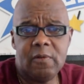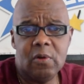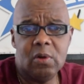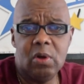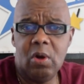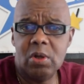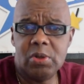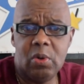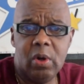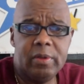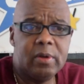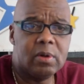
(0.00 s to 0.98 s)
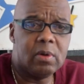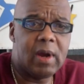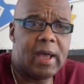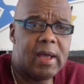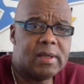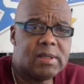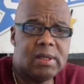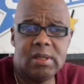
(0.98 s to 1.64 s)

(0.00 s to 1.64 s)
furlongs on the grass.